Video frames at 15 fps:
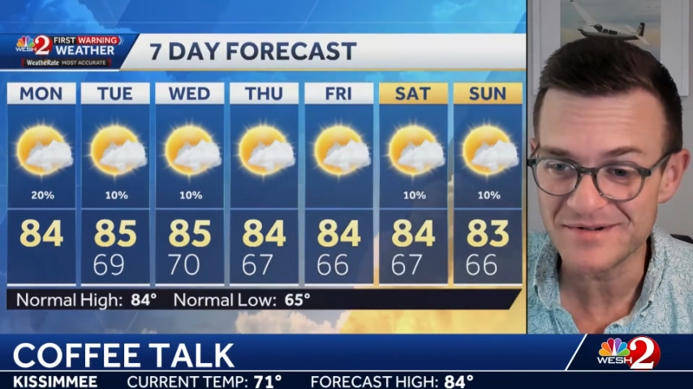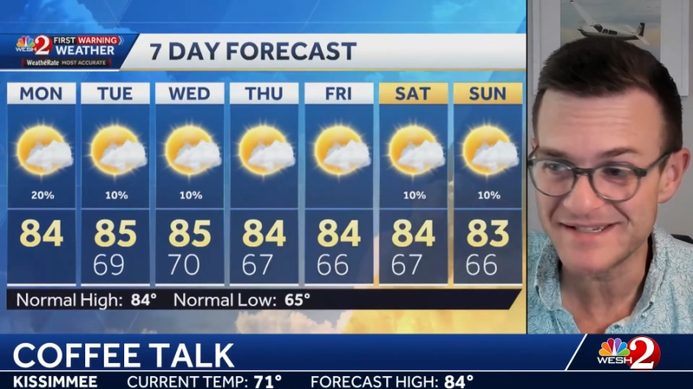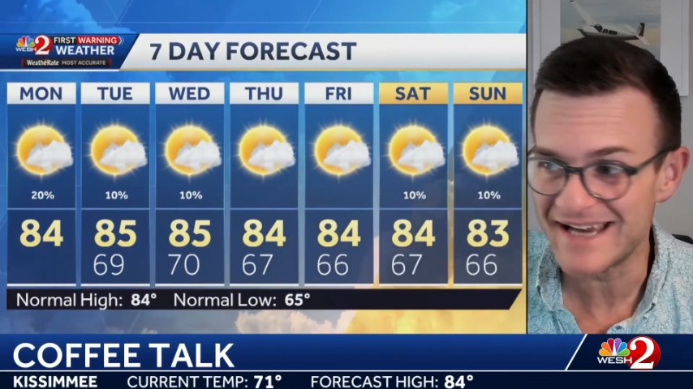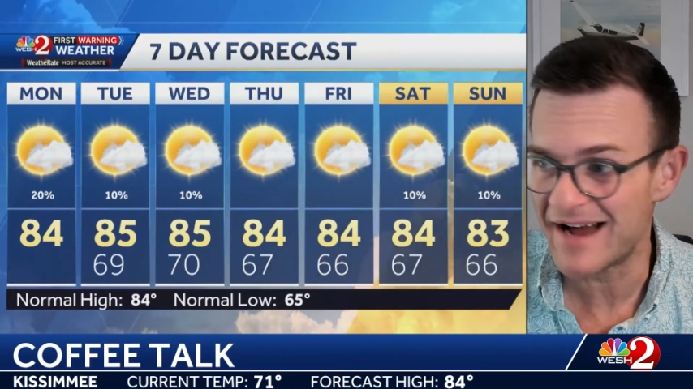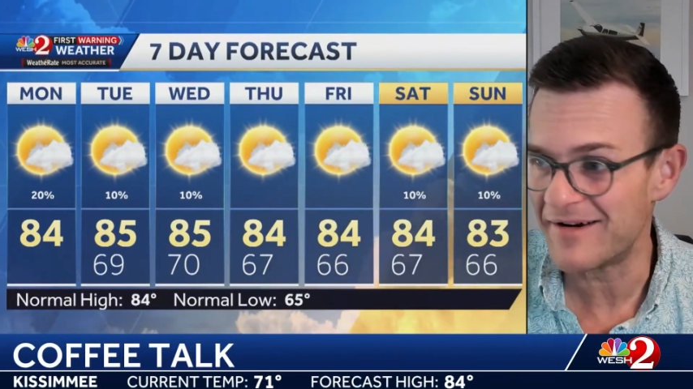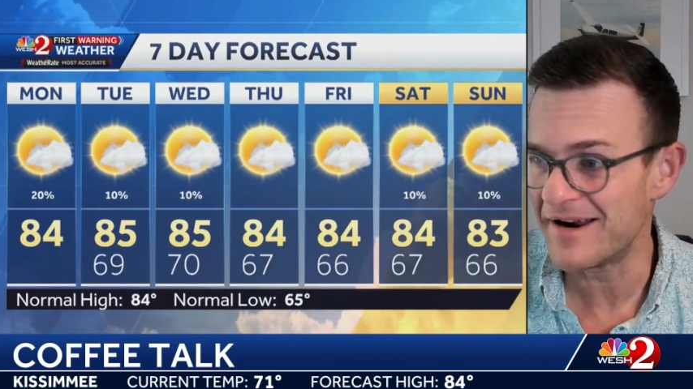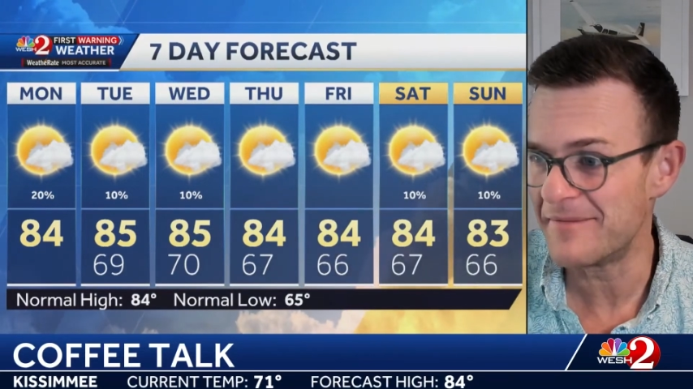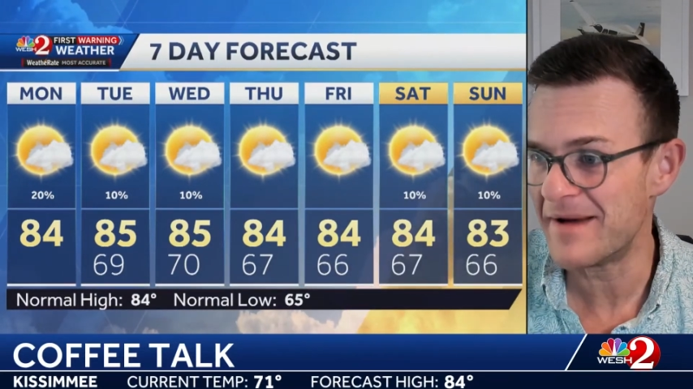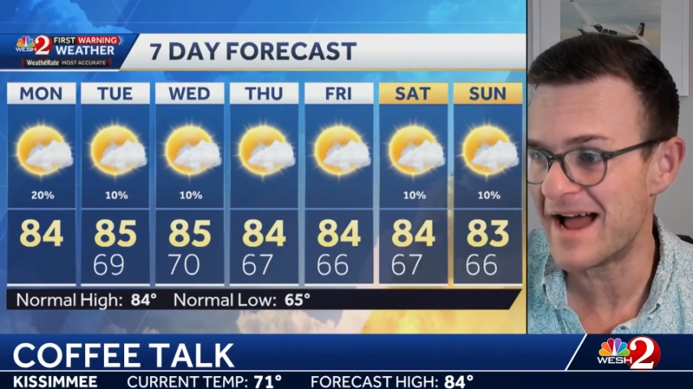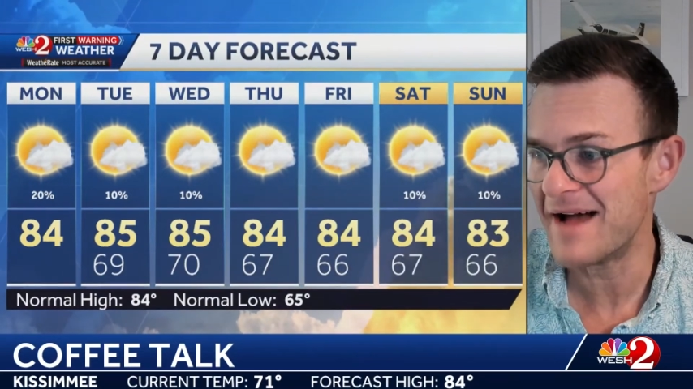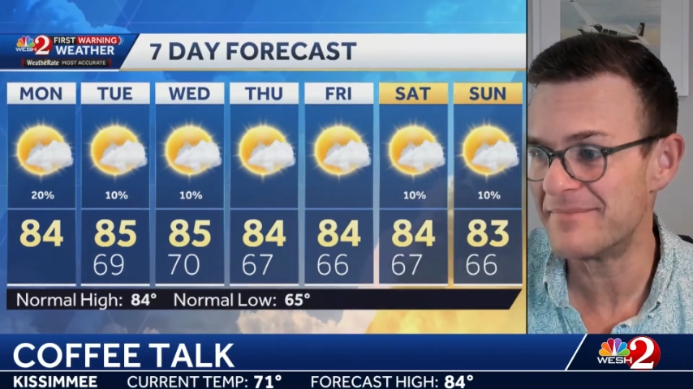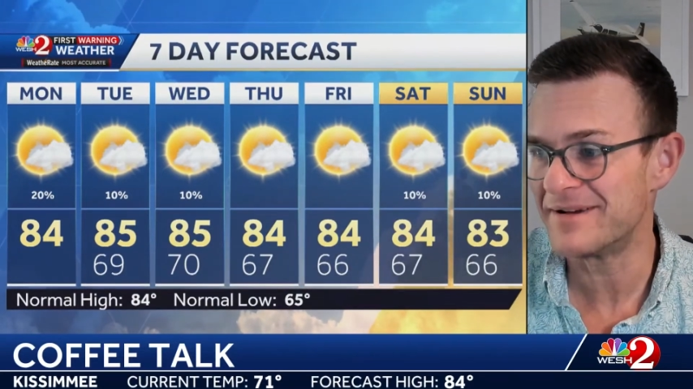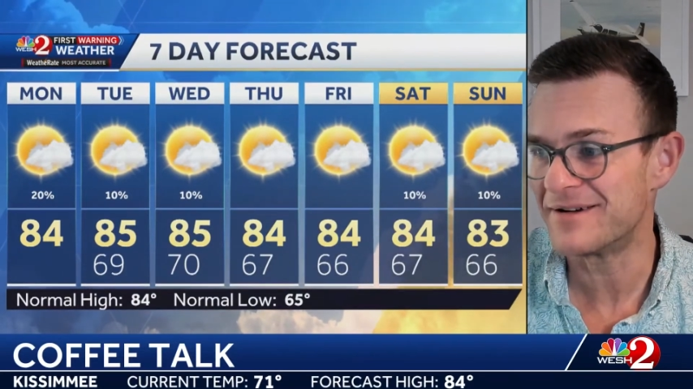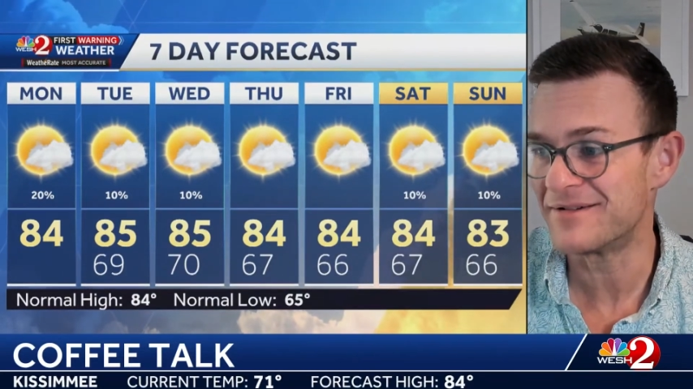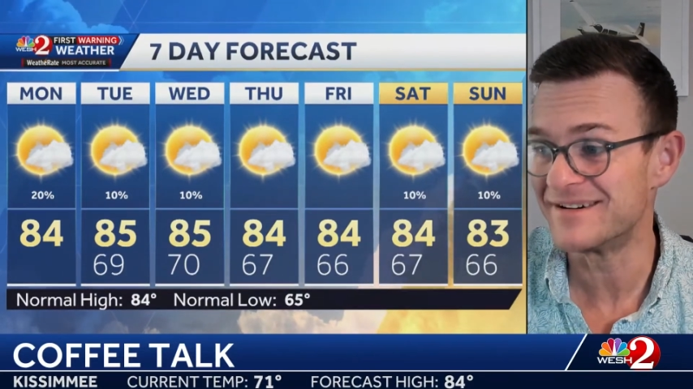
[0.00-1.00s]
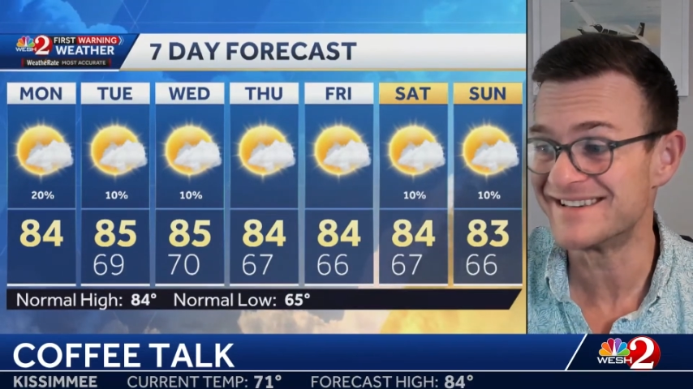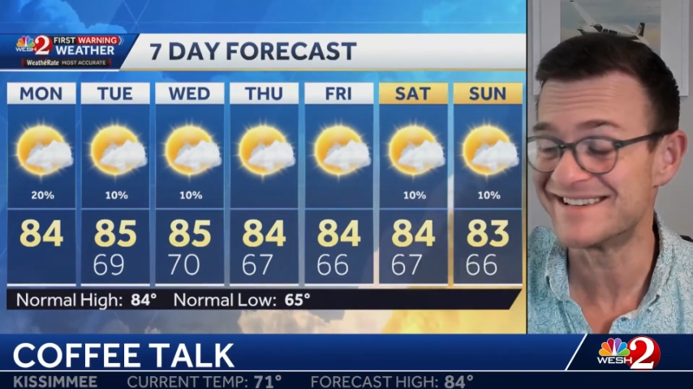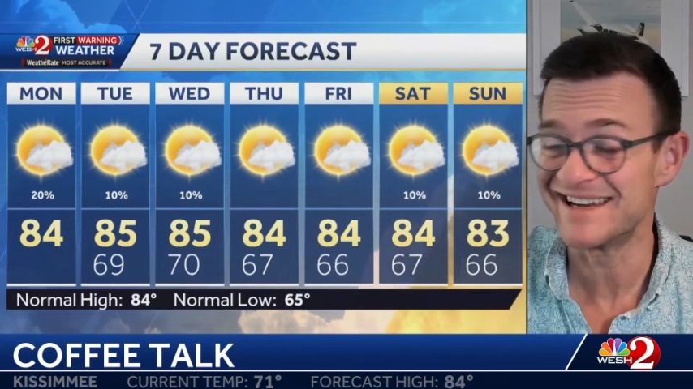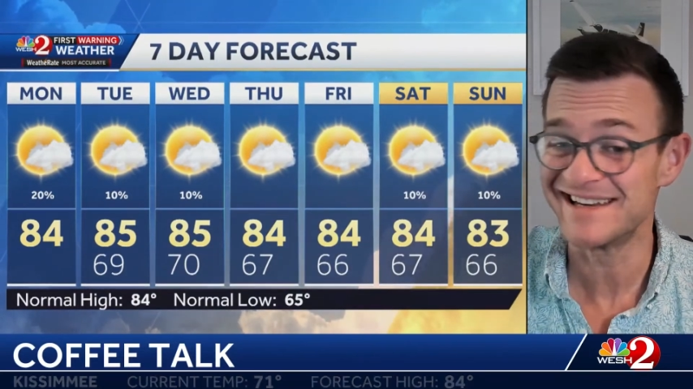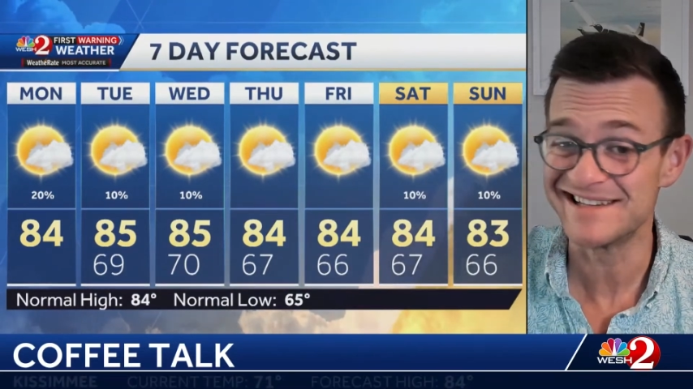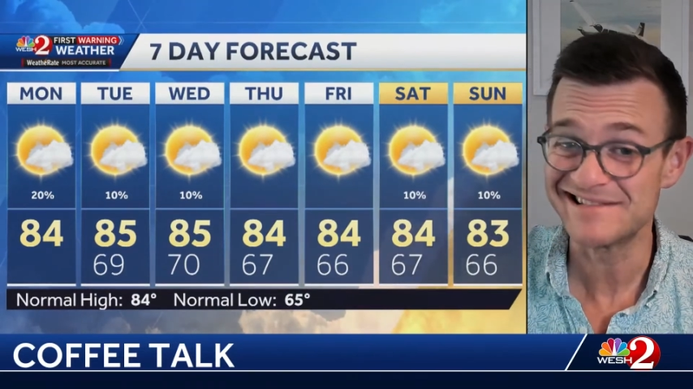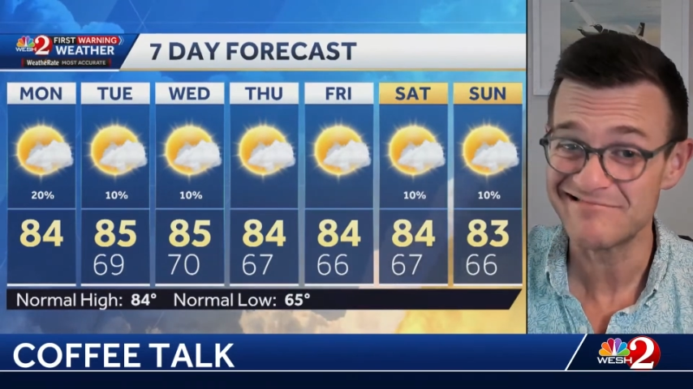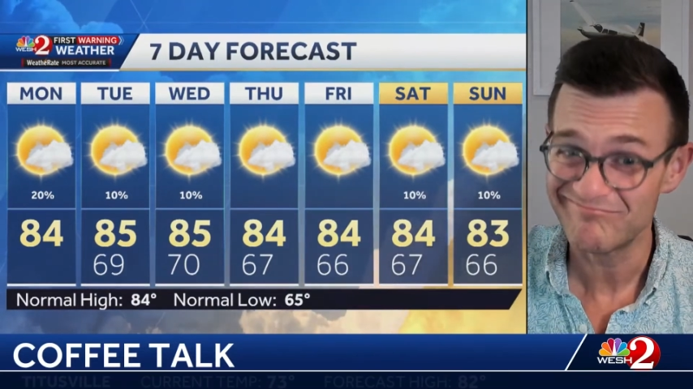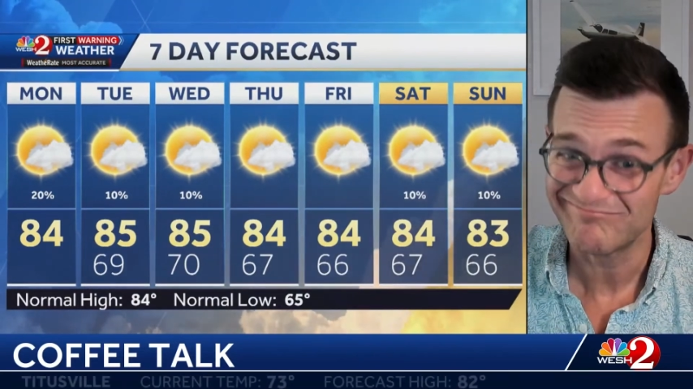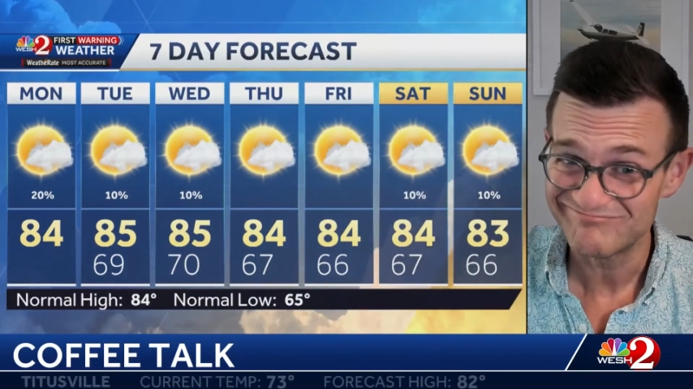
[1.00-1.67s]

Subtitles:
down, I'm happy, Chris says.